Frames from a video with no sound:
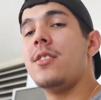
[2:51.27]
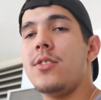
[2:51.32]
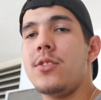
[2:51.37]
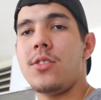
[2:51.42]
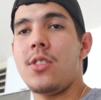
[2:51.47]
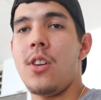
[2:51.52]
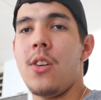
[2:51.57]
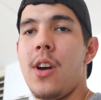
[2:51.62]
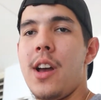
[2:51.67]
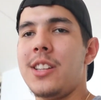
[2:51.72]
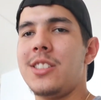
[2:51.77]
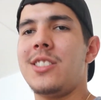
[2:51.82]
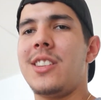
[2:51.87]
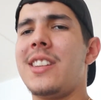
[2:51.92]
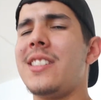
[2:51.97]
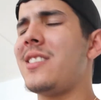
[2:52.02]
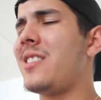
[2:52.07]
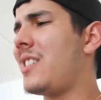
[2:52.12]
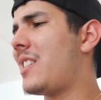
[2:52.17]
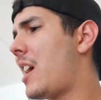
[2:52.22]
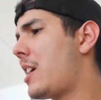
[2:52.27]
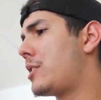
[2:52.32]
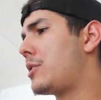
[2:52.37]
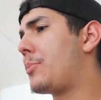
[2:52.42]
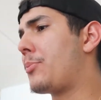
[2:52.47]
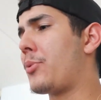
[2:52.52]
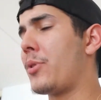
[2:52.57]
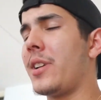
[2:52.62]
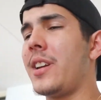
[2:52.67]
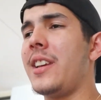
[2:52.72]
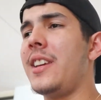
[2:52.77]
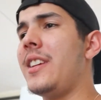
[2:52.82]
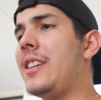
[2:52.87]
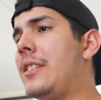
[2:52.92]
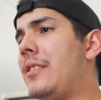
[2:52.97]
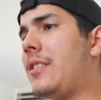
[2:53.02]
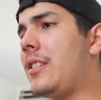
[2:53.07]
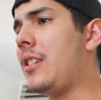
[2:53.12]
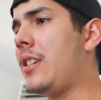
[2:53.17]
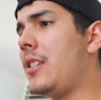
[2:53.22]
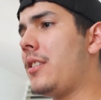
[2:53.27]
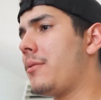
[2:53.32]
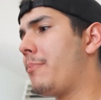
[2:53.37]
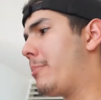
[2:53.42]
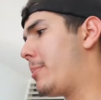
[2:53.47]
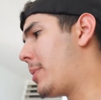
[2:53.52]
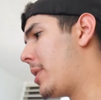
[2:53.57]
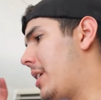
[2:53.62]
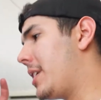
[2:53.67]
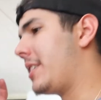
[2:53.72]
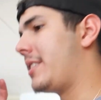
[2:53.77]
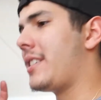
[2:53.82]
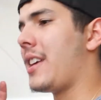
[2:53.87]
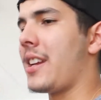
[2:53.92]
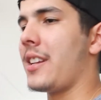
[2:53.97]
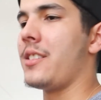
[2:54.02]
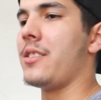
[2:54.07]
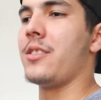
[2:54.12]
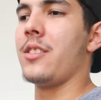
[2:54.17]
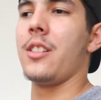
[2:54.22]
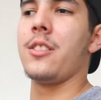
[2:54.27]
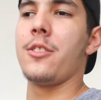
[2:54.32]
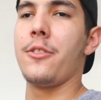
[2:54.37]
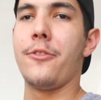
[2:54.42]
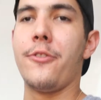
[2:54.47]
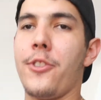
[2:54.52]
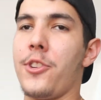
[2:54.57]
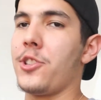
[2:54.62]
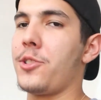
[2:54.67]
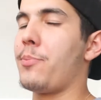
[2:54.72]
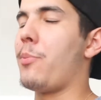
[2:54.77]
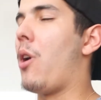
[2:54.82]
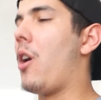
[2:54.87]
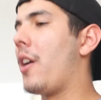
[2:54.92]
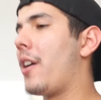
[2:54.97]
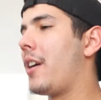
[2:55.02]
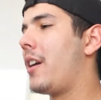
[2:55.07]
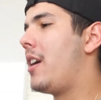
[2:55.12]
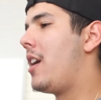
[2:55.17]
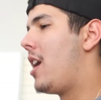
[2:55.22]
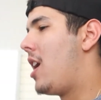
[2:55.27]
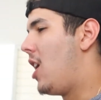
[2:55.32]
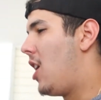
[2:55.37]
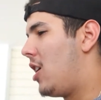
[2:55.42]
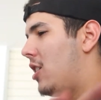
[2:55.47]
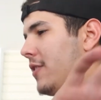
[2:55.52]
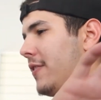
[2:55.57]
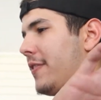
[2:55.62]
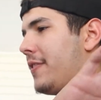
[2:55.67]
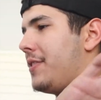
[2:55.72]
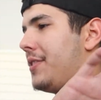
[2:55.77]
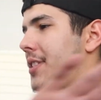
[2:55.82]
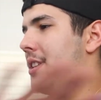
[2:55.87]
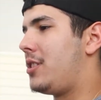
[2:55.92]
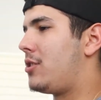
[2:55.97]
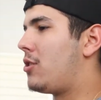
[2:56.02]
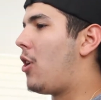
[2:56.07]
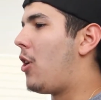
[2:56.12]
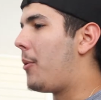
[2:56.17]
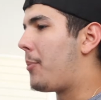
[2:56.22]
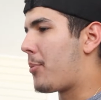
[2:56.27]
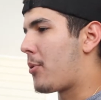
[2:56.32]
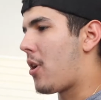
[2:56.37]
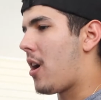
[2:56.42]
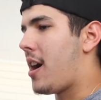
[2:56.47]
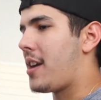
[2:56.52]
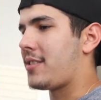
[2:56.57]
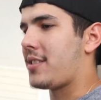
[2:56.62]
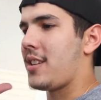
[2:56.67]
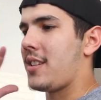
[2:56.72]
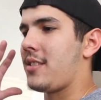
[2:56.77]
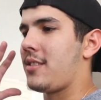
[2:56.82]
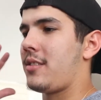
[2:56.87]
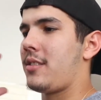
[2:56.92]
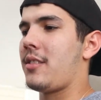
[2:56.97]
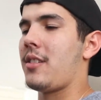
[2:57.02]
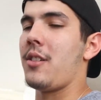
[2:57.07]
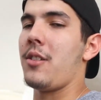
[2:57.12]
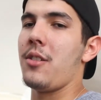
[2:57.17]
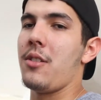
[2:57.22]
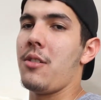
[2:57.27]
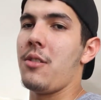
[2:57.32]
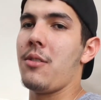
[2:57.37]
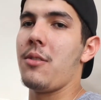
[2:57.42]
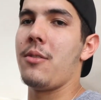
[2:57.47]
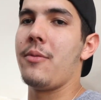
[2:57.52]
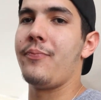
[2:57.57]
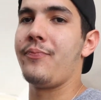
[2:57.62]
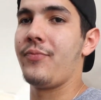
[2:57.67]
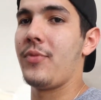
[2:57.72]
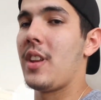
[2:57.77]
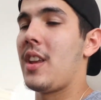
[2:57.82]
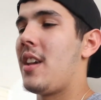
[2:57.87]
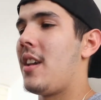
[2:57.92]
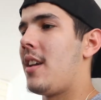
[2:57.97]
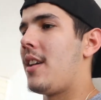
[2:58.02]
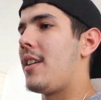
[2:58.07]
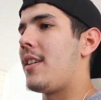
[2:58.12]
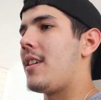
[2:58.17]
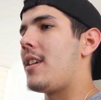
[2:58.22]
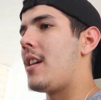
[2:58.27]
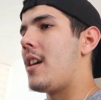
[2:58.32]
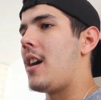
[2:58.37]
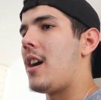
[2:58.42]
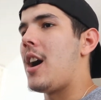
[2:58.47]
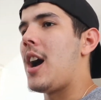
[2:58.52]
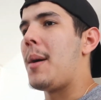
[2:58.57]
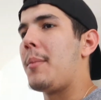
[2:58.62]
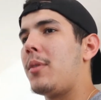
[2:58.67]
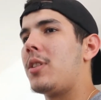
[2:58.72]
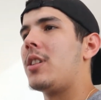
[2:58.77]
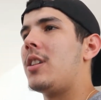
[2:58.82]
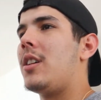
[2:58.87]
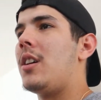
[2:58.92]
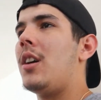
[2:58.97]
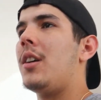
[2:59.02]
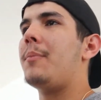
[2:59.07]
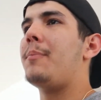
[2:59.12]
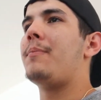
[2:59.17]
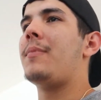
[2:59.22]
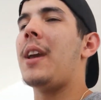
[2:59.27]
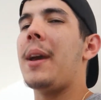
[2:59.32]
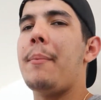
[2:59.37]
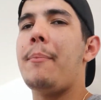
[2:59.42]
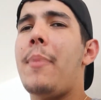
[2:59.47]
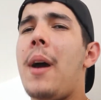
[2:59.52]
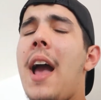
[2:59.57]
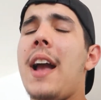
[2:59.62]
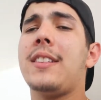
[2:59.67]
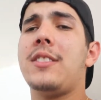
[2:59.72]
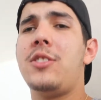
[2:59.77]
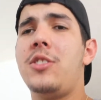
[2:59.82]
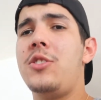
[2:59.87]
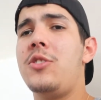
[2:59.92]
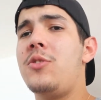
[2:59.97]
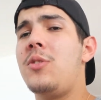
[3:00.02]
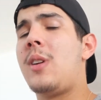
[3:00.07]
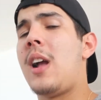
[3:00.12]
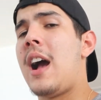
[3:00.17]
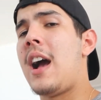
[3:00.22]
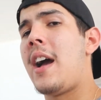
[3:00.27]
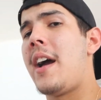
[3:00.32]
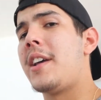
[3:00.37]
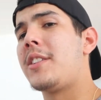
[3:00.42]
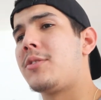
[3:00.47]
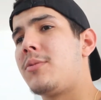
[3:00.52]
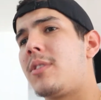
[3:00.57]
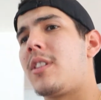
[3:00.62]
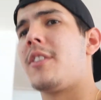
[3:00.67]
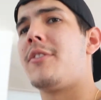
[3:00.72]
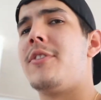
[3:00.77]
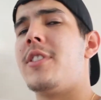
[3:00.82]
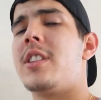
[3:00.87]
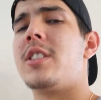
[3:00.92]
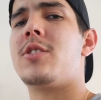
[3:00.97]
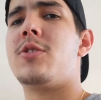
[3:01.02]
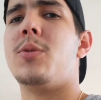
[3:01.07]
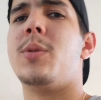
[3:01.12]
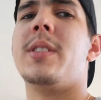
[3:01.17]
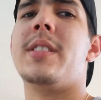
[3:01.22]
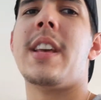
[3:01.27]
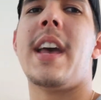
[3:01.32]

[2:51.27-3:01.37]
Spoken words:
So as you can see, that's pretty easy, but that is just the first part of this whole process. So yeah, I'm gonna get back to you guys when I finish with